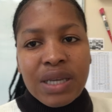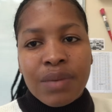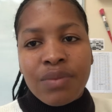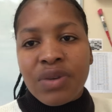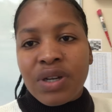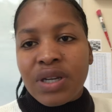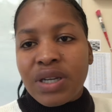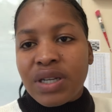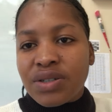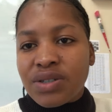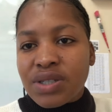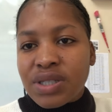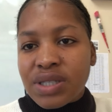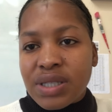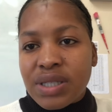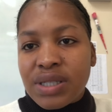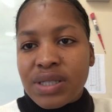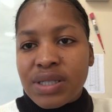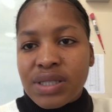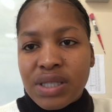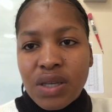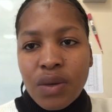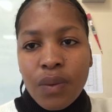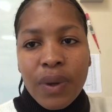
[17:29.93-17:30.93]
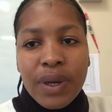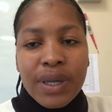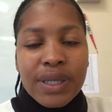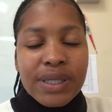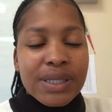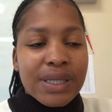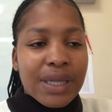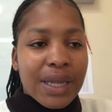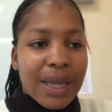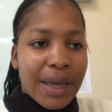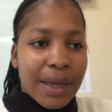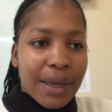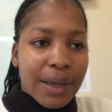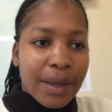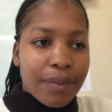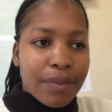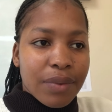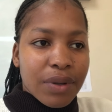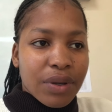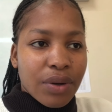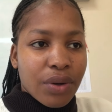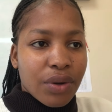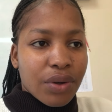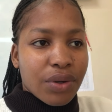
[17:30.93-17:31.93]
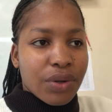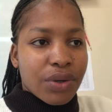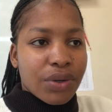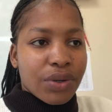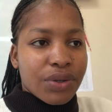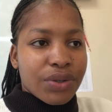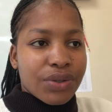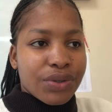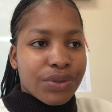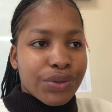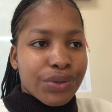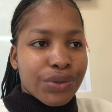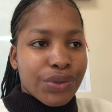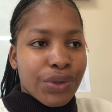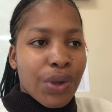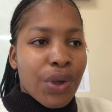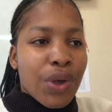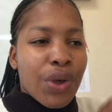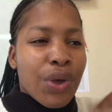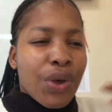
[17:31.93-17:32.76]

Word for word: I'm really interested in seeing what it's like because